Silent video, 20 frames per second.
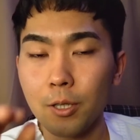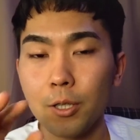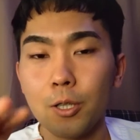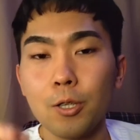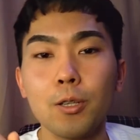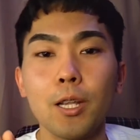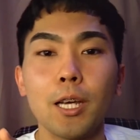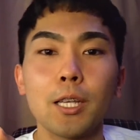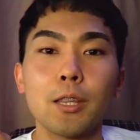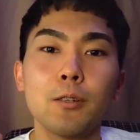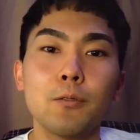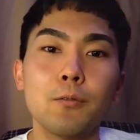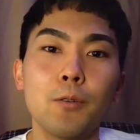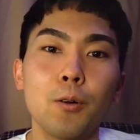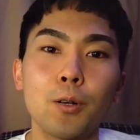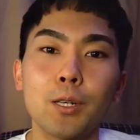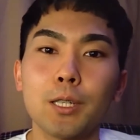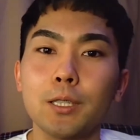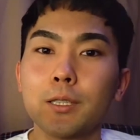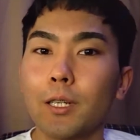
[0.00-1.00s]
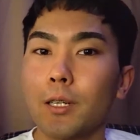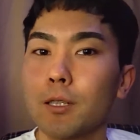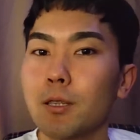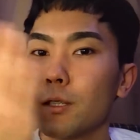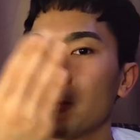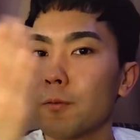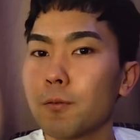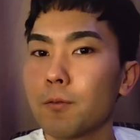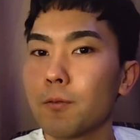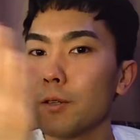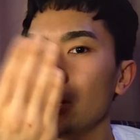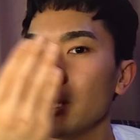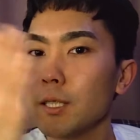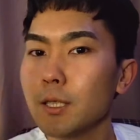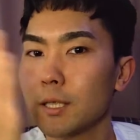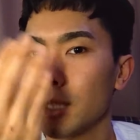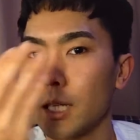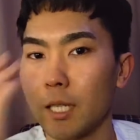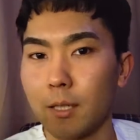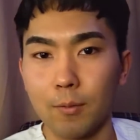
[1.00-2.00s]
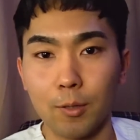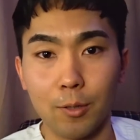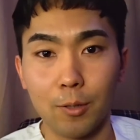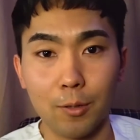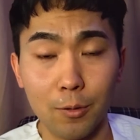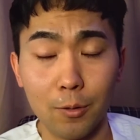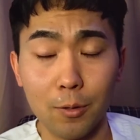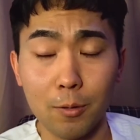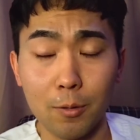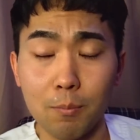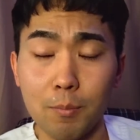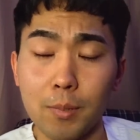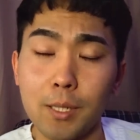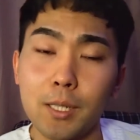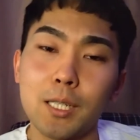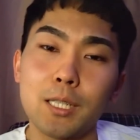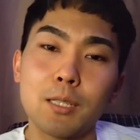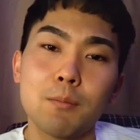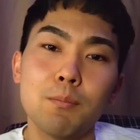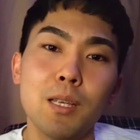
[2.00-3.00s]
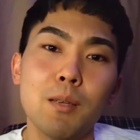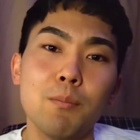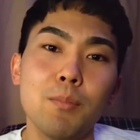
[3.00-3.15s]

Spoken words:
you like to focus on the front side of the tooth because maybe